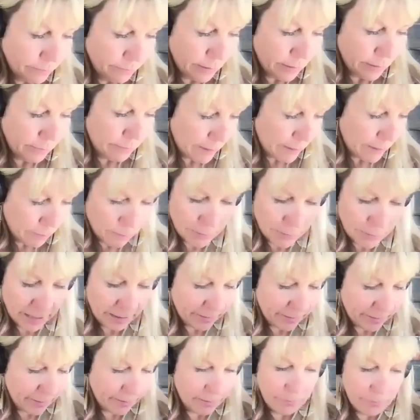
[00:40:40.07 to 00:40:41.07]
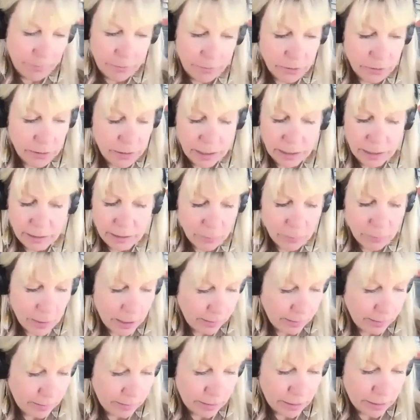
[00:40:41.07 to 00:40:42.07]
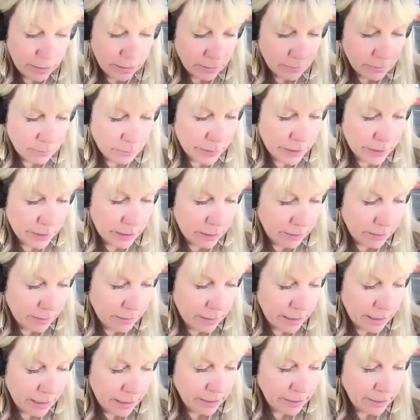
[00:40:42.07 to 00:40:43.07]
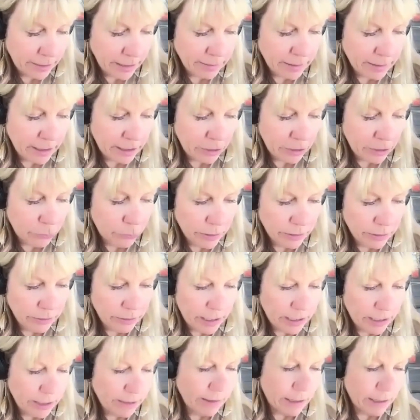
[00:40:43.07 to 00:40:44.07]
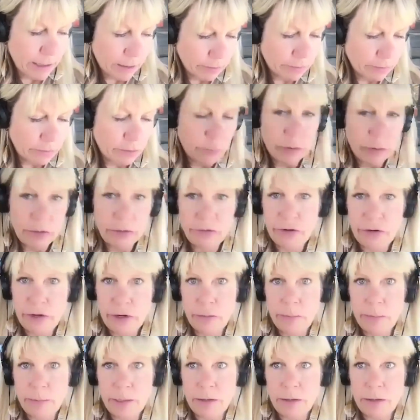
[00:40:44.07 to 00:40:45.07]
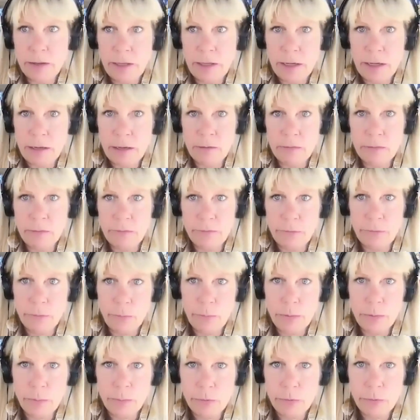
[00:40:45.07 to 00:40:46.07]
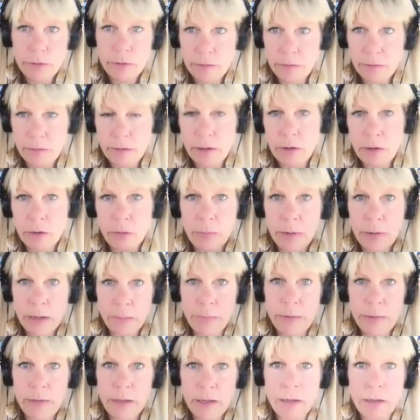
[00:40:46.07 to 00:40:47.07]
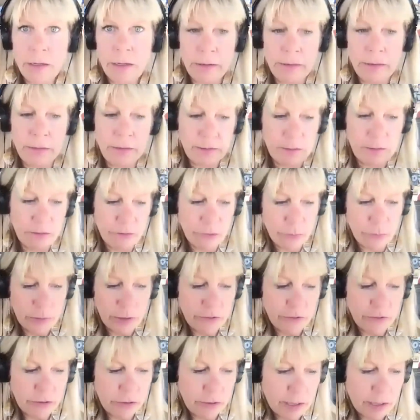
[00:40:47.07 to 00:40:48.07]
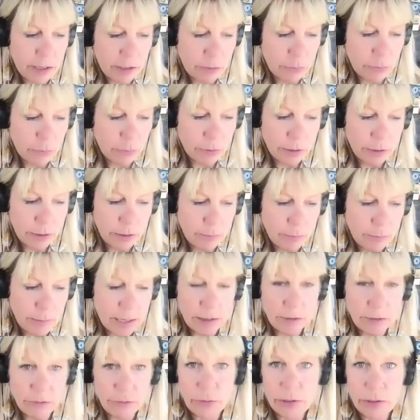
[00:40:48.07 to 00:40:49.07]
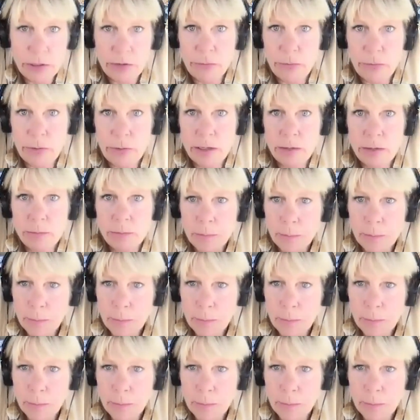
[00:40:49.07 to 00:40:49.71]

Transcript: and basis of everything is mindset but anything that you want to anything else you want to share about that for people listening who might be in the situation that you were in back in 2020